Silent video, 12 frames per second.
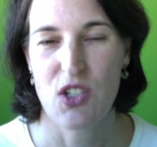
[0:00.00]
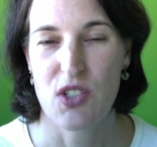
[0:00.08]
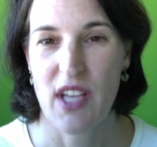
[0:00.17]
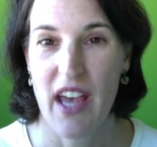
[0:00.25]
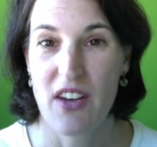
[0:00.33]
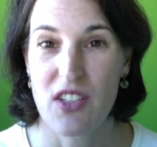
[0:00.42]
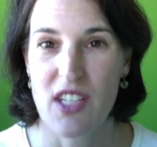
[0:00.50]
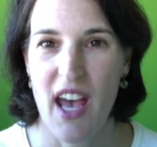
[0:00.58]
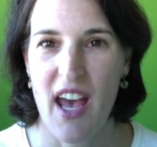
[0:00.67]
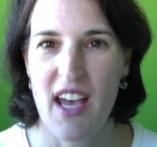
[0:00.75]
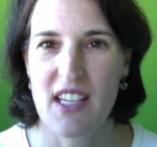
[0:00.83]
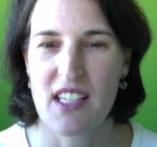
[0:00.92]
your title
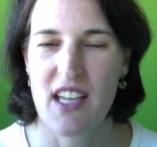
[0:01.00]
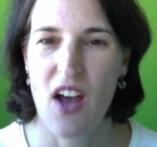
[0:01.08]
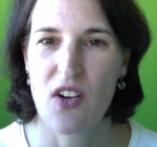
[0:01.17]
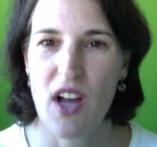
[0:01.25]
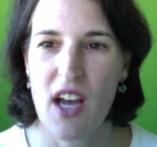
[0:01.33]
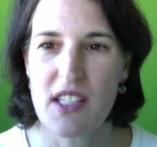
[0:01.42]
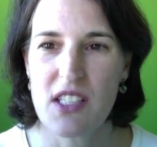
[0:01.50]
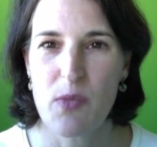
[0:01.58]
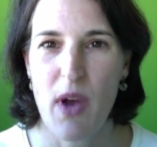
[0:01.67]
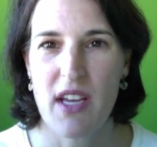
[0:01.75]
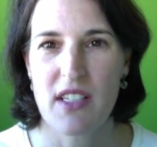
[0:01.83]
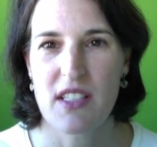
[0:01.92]
tags, and how to
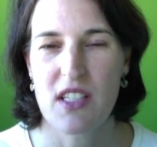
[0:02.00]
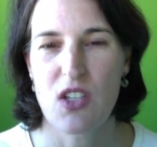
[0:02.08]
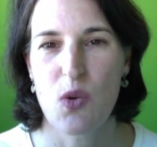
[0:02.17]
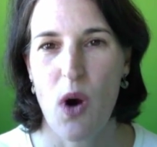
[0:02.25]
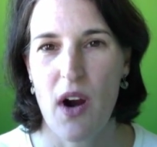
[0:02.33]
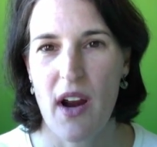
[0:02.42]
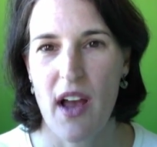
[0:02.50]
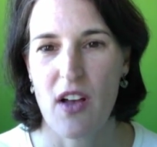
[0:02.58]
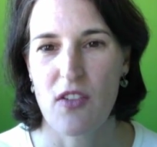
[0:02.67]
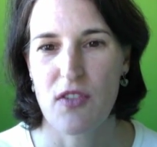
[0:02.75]
customize the URL